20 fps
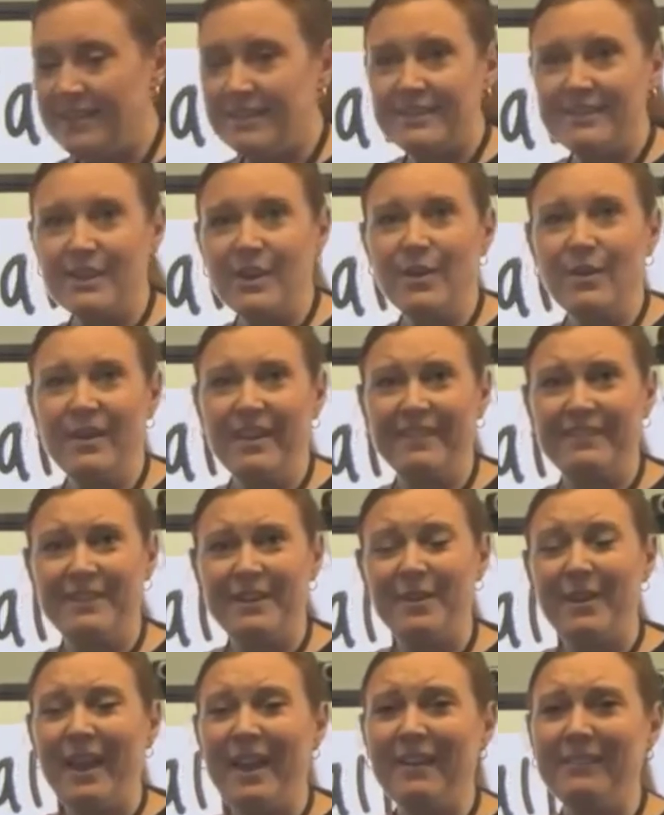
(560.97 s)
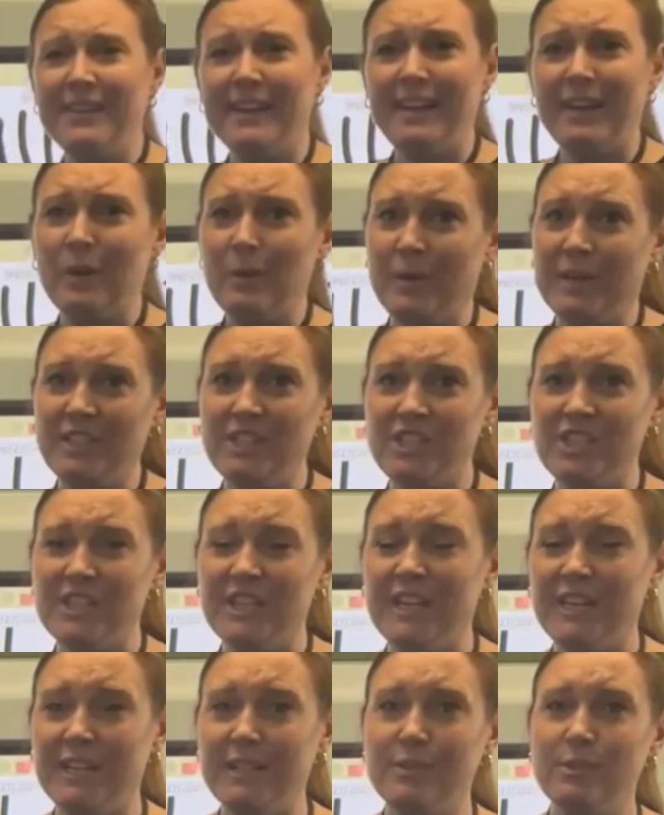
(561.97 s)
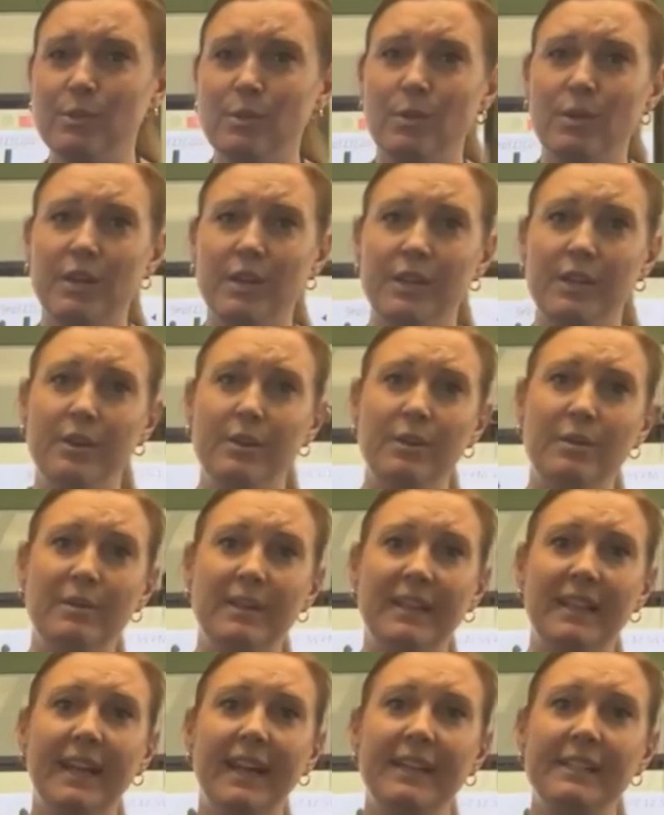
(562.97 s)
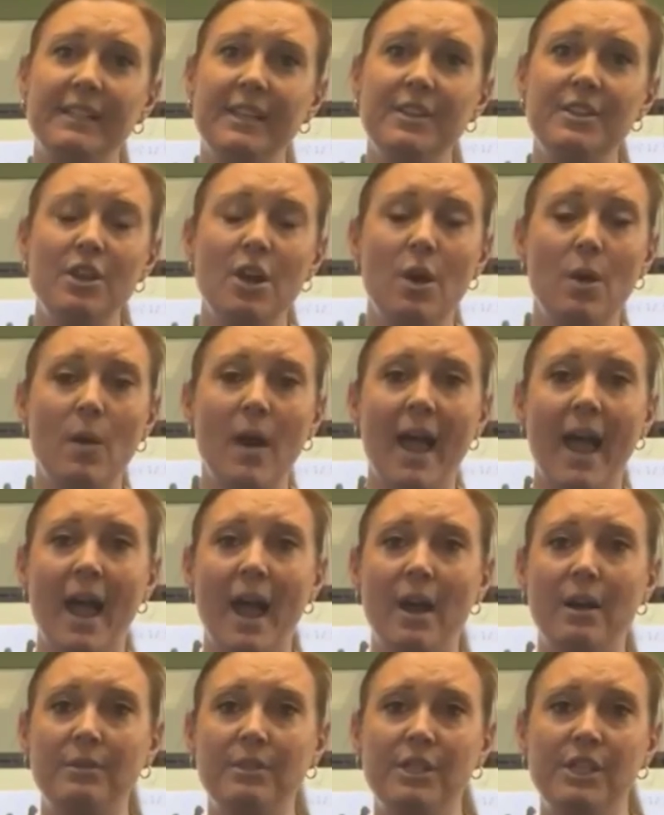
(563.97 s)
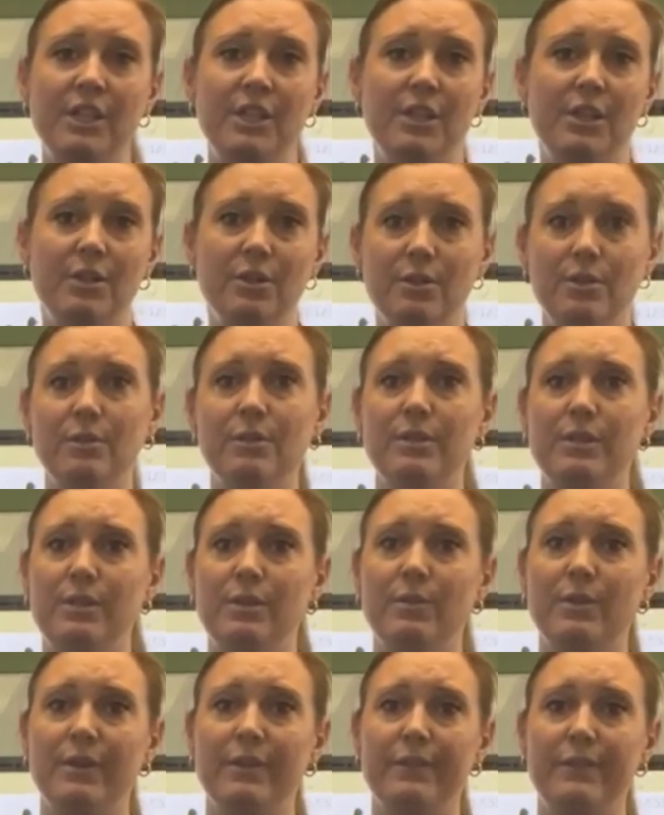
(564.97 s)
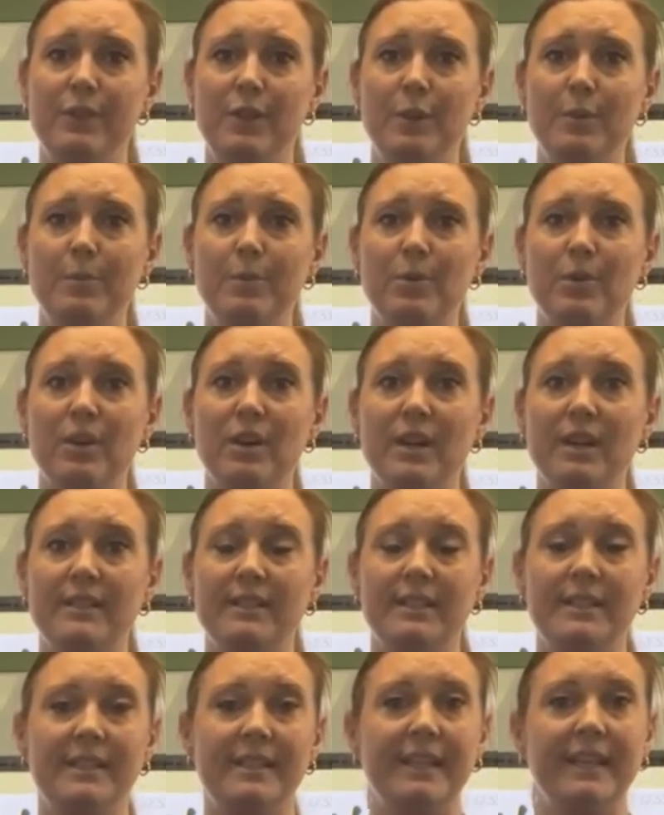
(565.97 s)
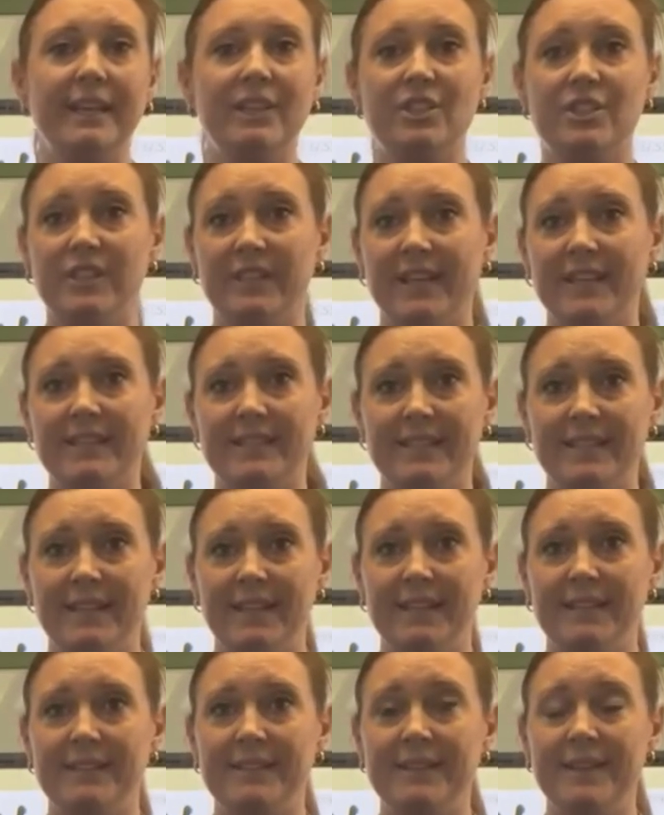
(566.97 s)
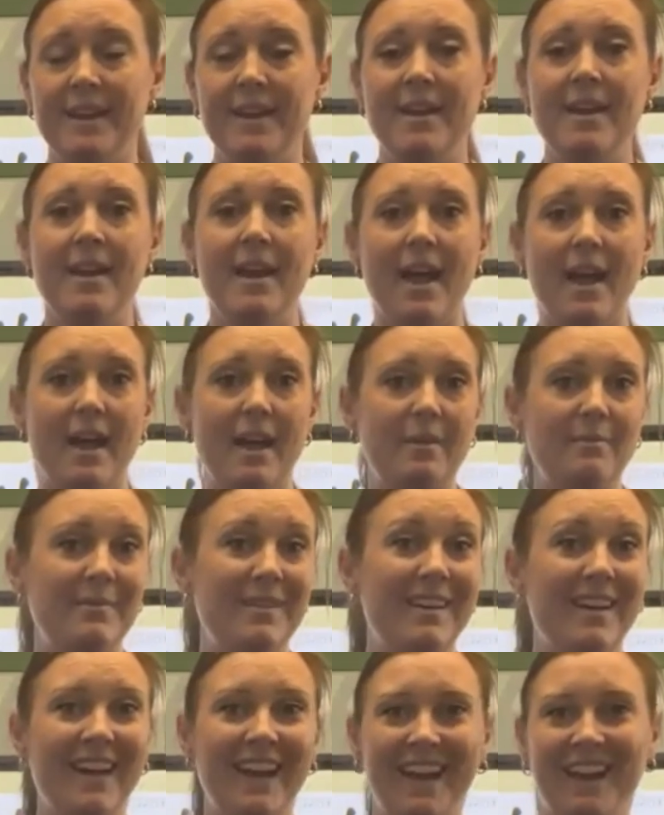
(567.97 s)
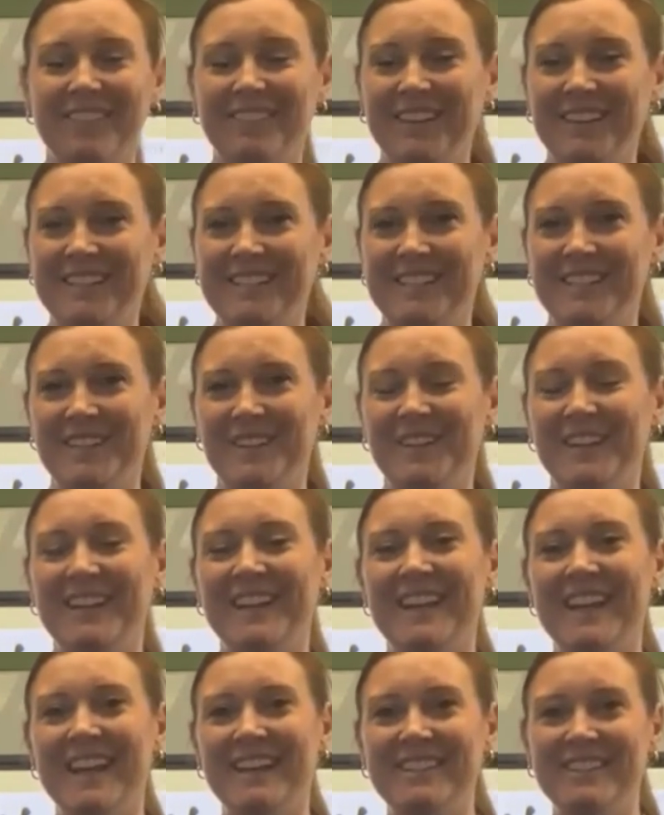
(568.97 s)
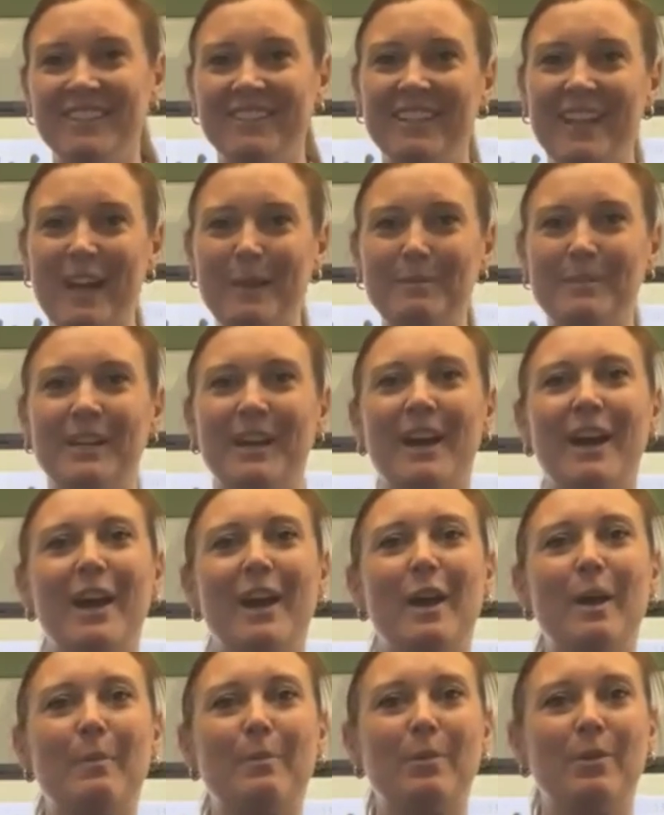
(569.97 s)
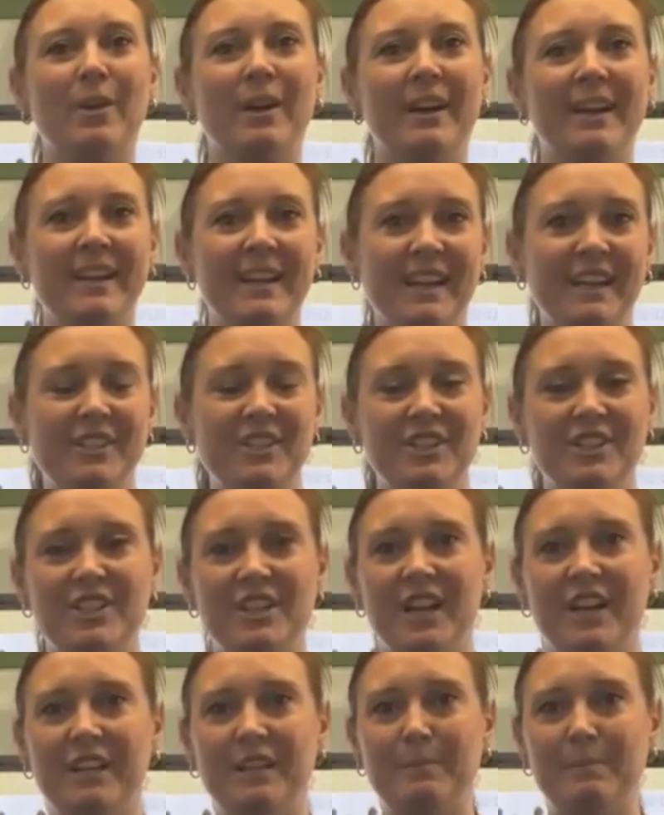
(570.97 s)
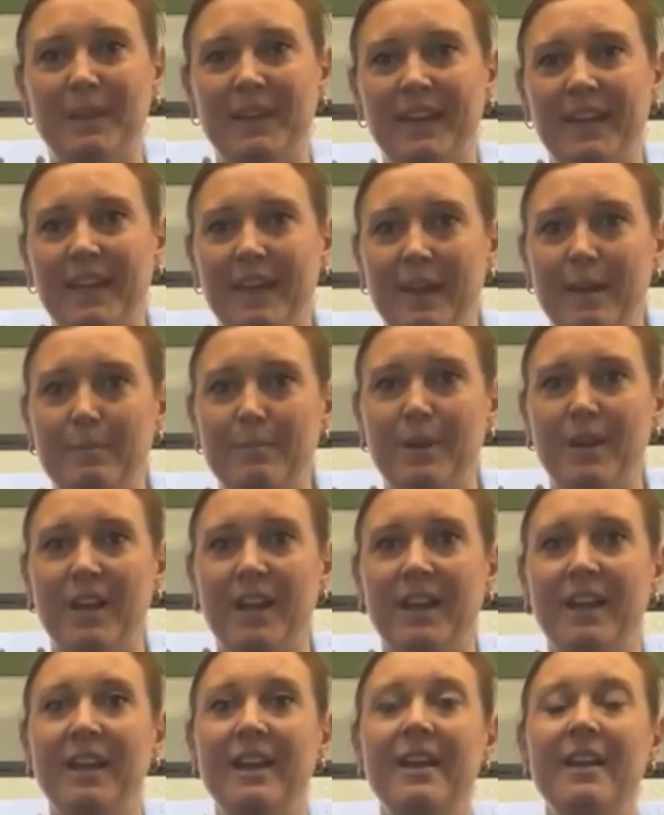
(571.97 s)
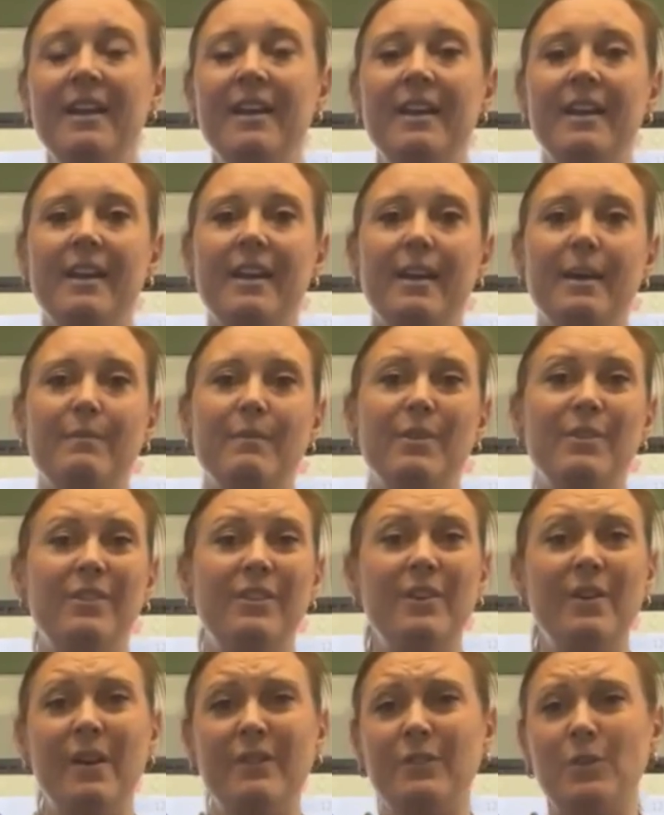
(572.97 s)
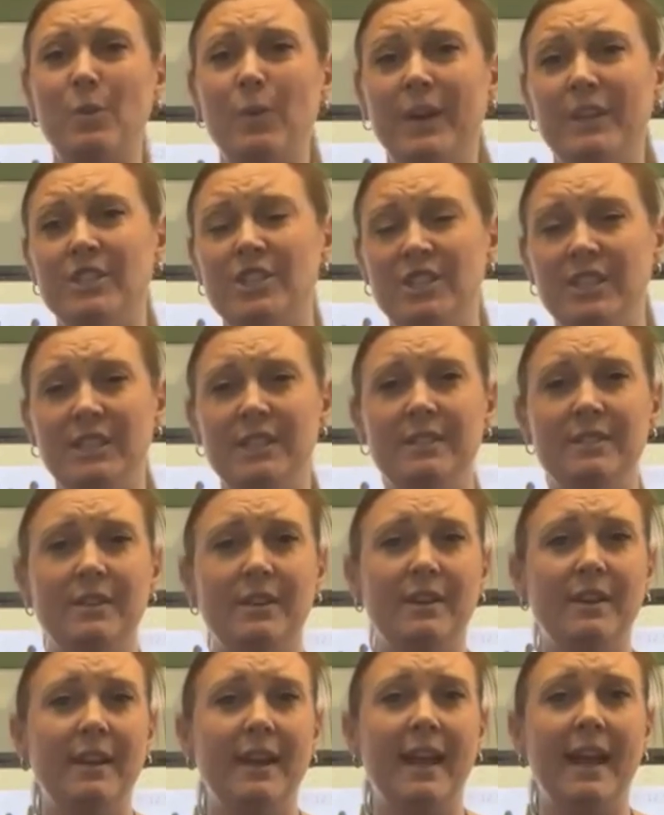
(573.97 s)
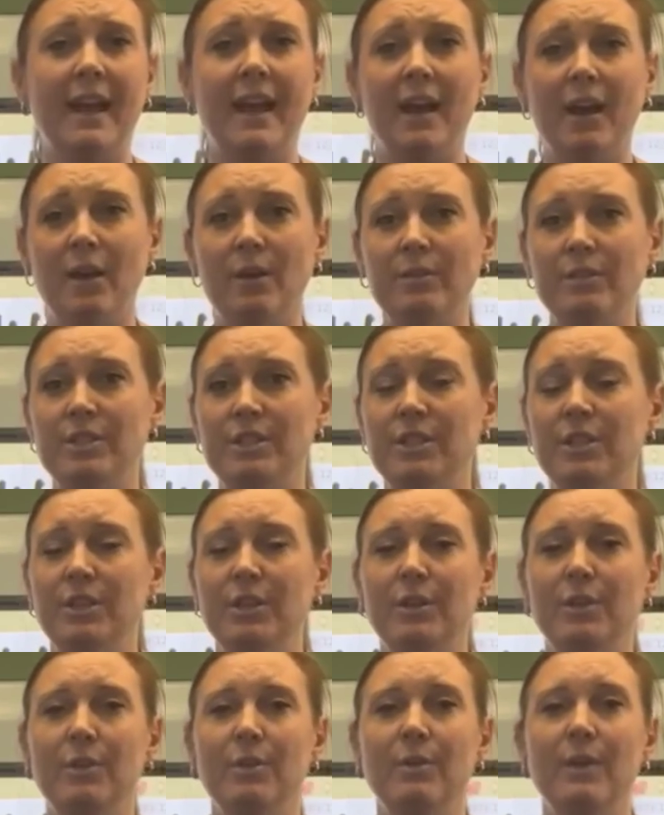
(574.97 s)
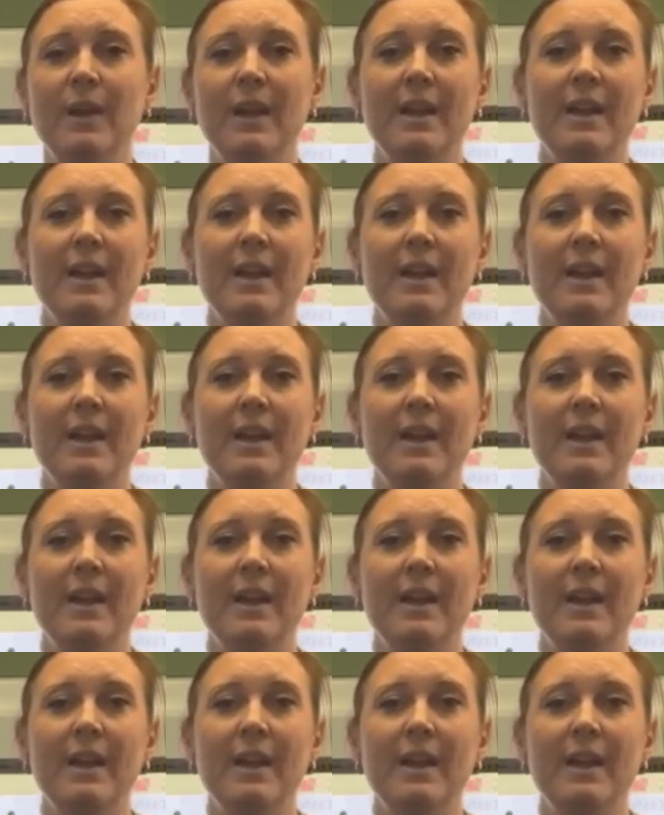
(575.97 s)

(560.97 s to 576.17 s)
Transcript: So if you have any questions, or you would like to know how to use your ViewBoard to teach lessons, not having to connect your laptop or connect your document camera, or if you have questions on how to